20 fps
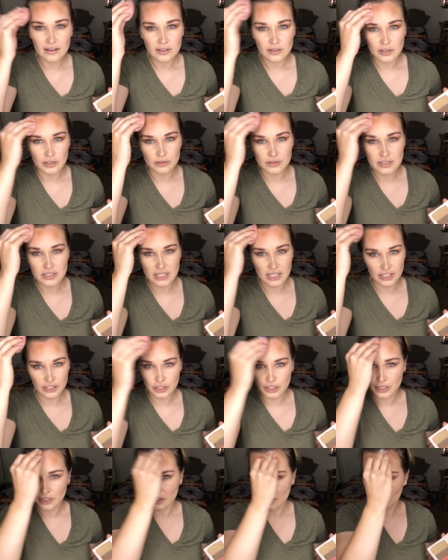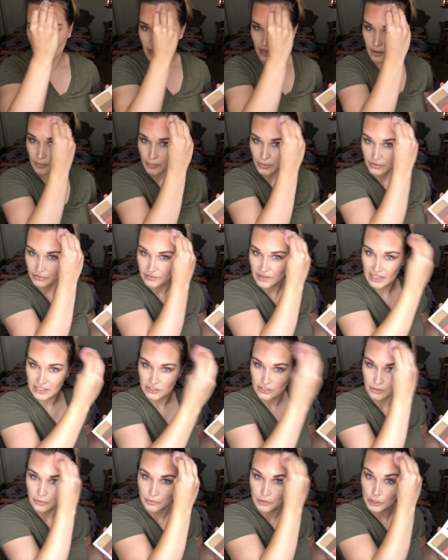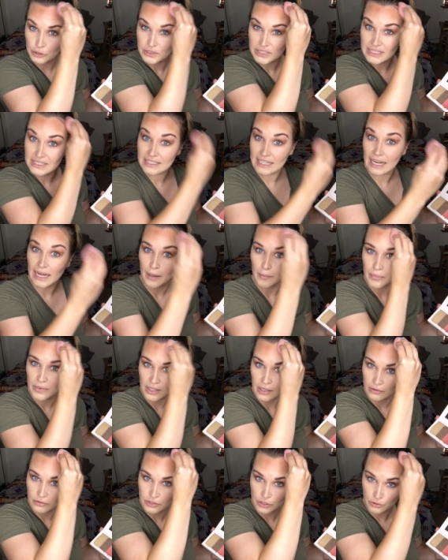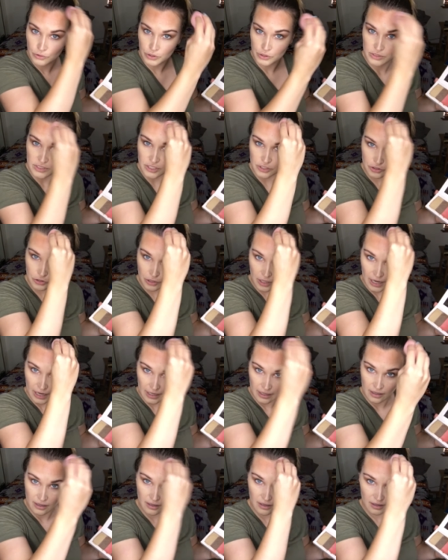using your perfector, use it damp though, don't use it dry.